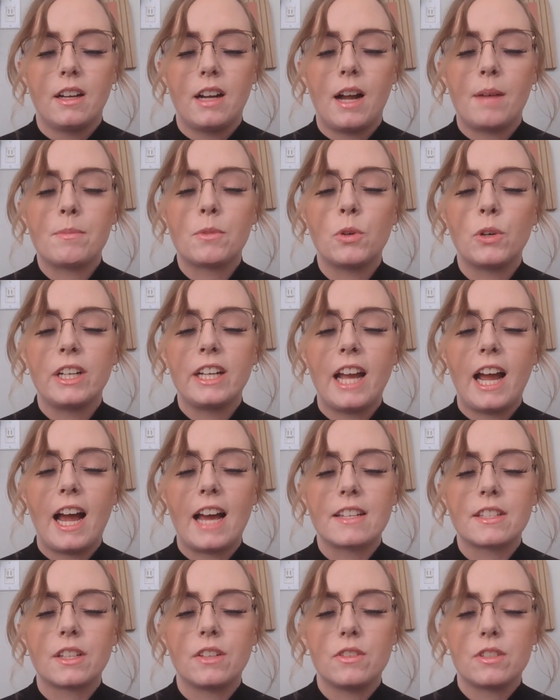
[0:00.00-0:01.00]
I'm going to
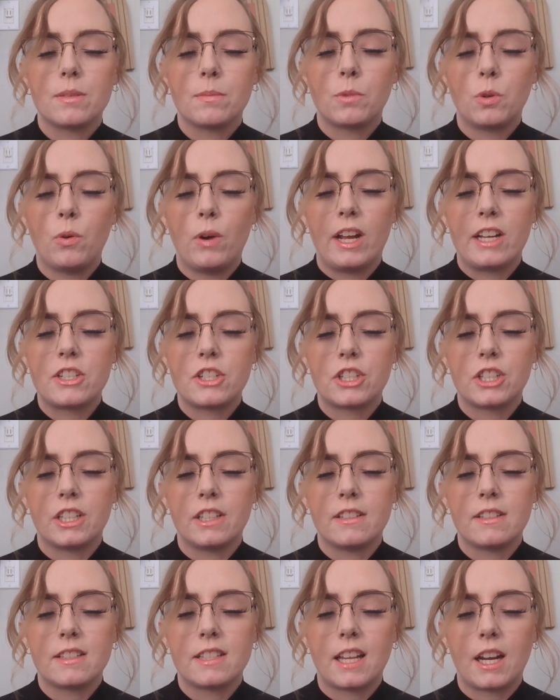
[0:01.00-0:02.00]
ask you some
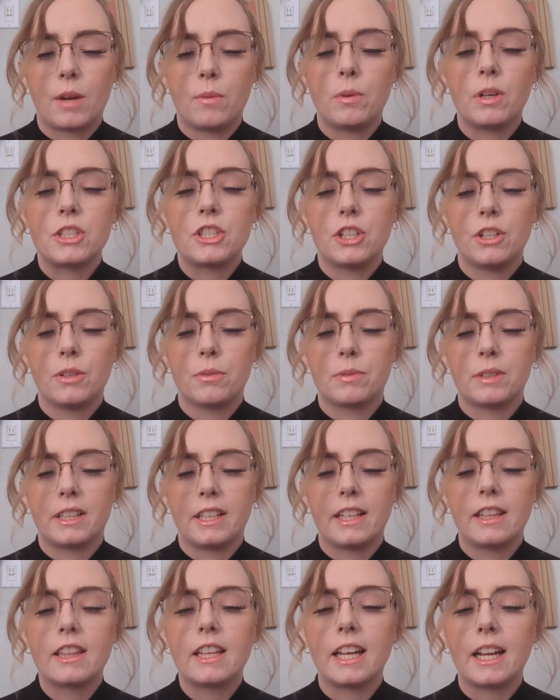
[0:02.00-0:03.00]
questions that I want you to
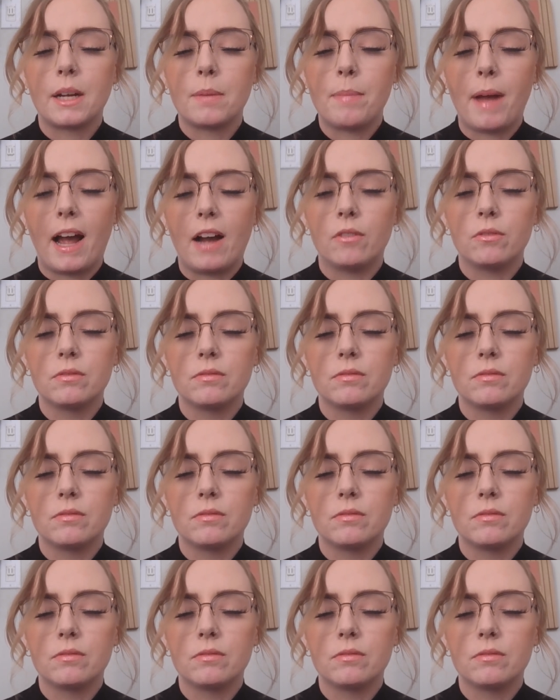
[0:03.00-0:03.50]
really think about.